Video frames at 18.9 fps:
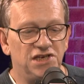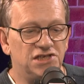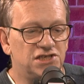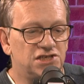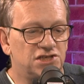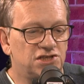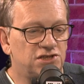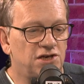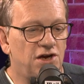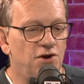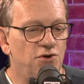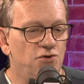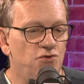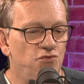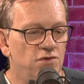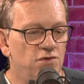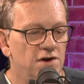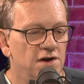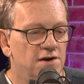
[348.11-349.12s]
it's
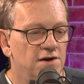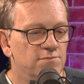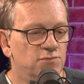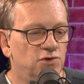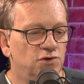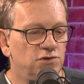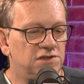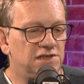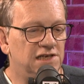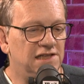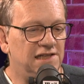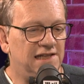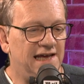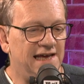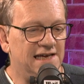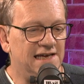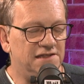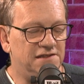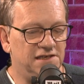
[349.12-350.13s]
so
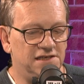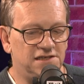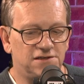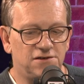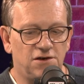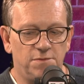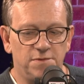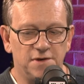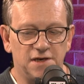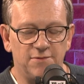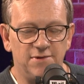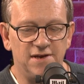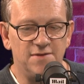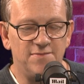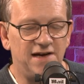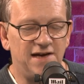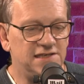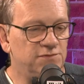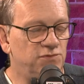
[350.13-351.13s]
multi-layered this topic. I mean,
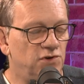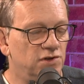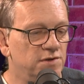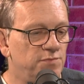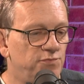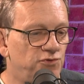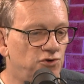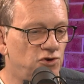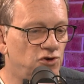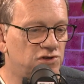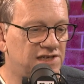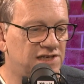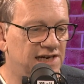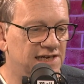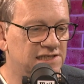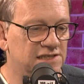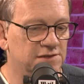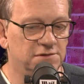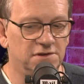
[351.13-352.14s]
imagine what the
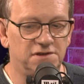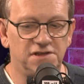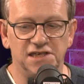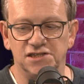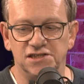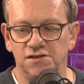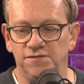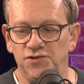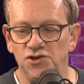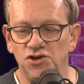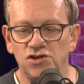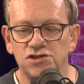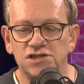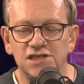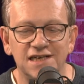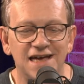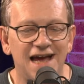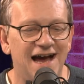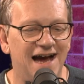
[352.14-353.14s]
broadcasters would think. So if you're
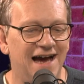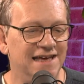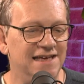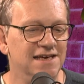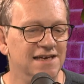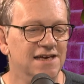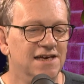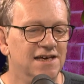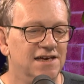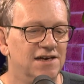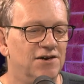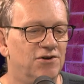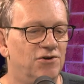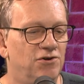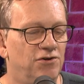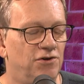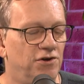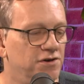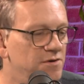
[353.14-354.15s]
Sky
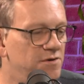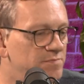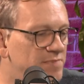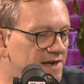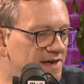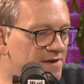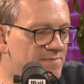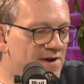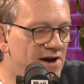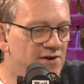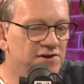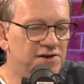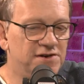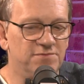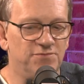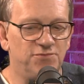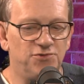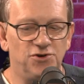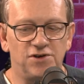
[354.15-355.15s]
or, or you're a big
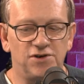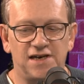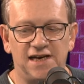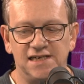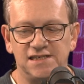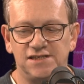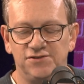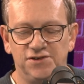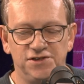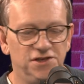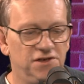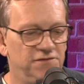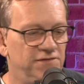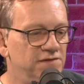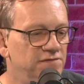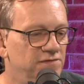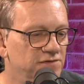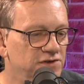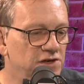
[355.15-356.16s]
American broadcaster and
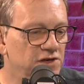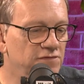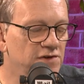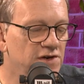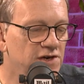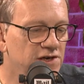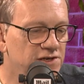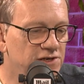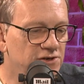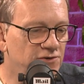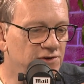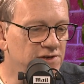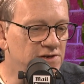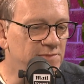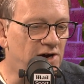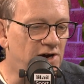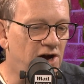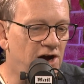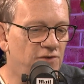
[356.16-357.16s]
you've you've you're in
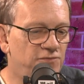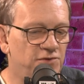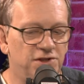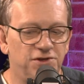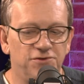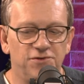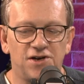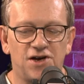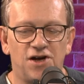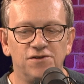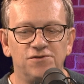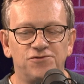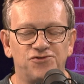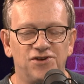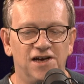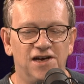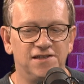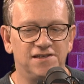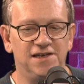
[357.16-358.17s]
about halfway through a
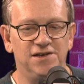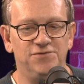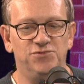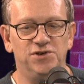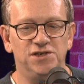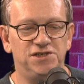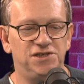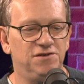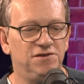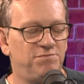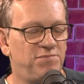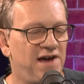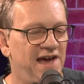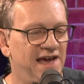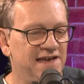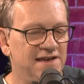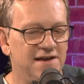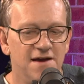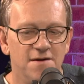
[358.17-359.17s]
contract in which you
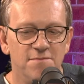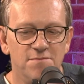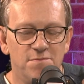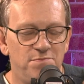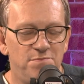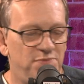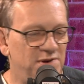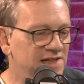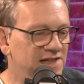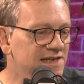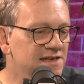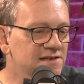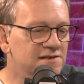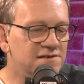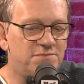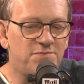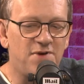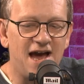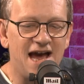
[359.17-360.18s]
pay
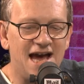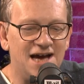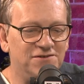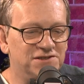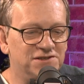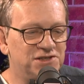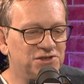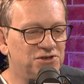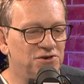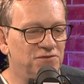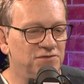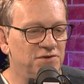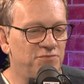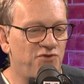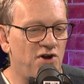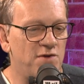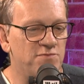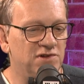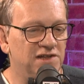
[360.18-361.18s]
billions of pounds to cover the
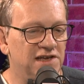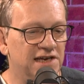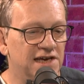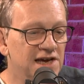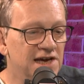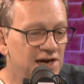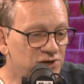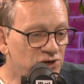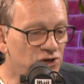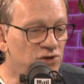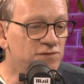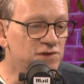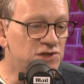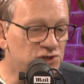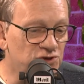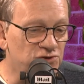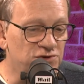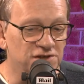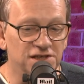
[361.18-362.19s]
Premier League, and all of a
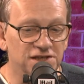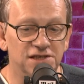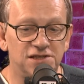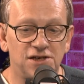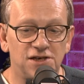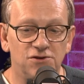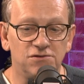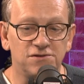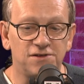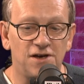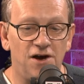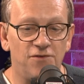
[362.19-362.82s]
sudden you're told